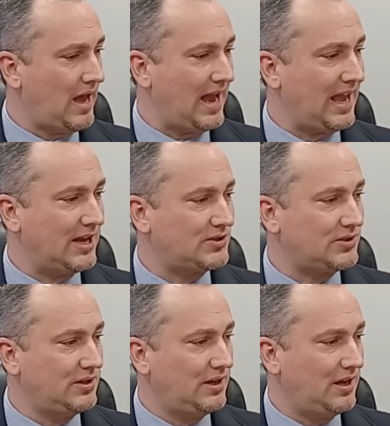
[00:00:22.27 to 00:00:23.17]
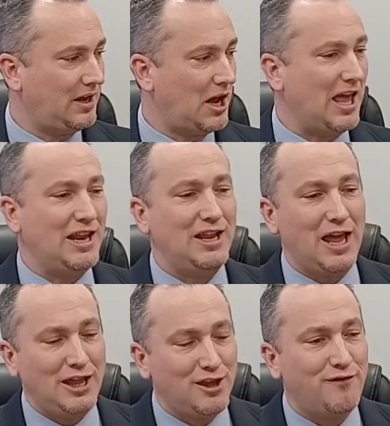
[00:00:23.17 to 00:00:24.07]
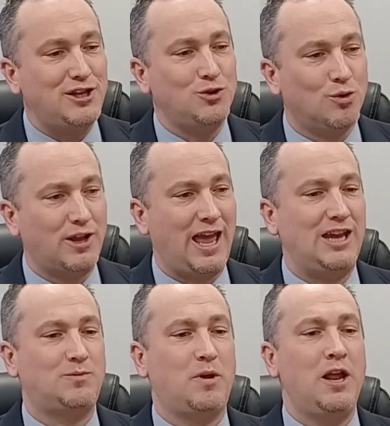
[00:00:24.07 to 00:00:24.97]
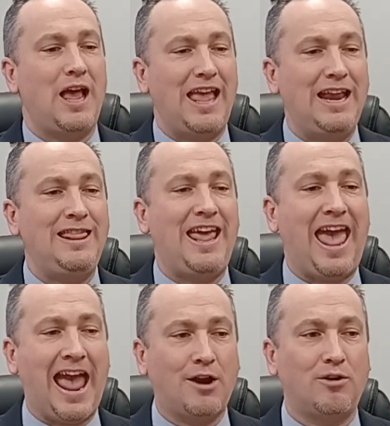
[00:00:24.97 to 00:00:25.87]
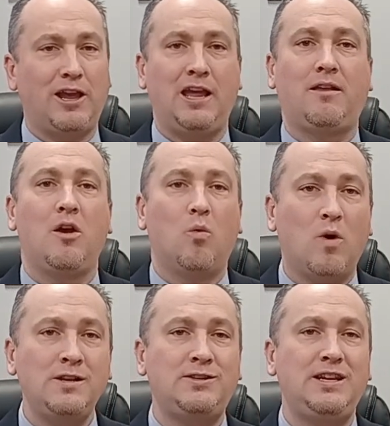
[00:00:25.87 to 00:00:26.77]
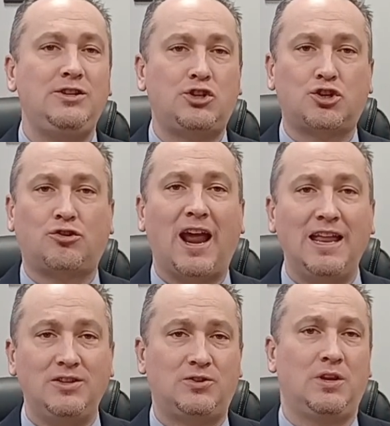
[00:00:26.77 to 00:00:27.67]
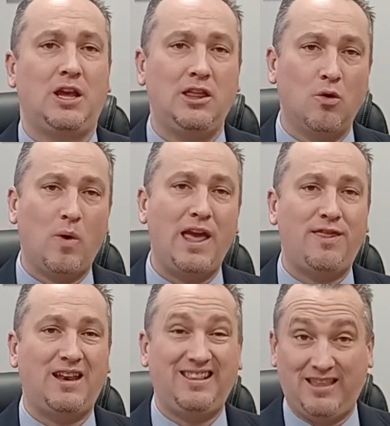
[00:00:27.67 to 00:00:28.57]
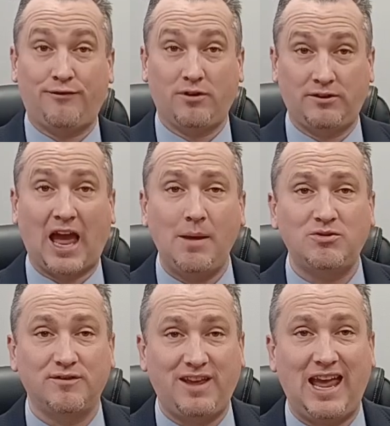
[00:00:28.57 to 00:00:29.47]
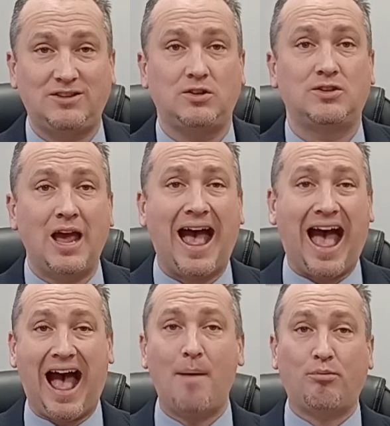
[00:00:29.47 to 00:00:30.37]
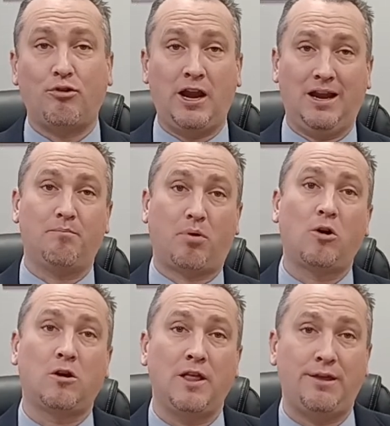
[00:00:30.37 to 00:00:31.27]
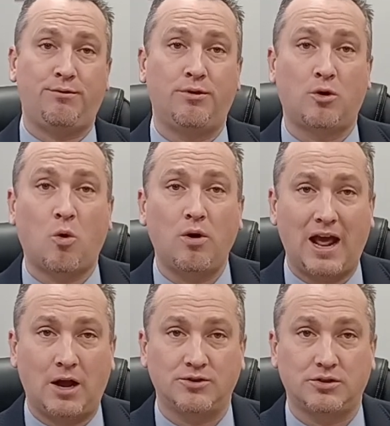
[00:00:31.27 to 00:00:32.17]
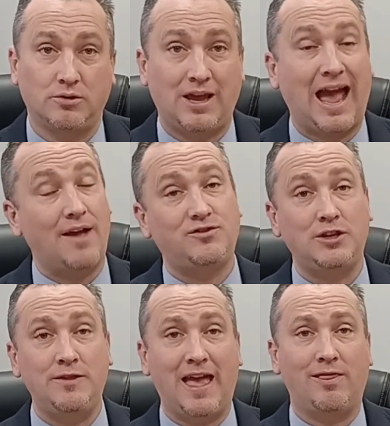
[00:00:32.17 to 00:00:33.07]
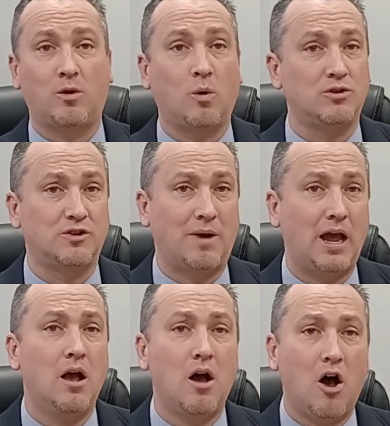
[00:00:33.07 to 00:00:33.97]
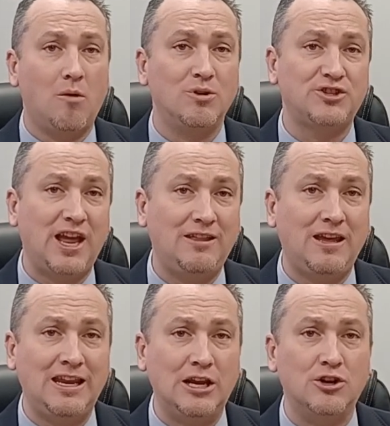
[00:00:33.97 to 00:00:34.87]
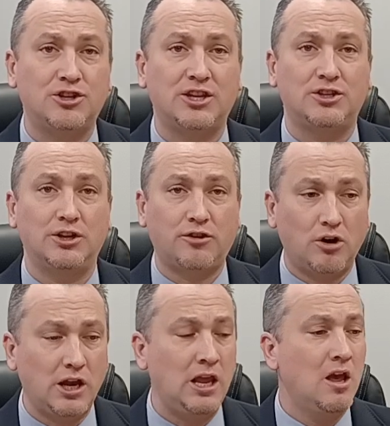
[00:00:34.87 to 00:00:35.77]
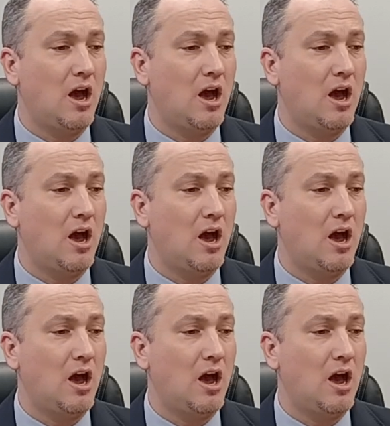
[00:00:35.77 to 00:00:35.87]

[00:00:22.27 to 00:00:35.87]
I guess, an individual case, but in the aggregate, one sees trends in the way that different types of cases operate and percolate through the courthouse. Okay, I've seen that in the course of my almost 18 years as an attorney,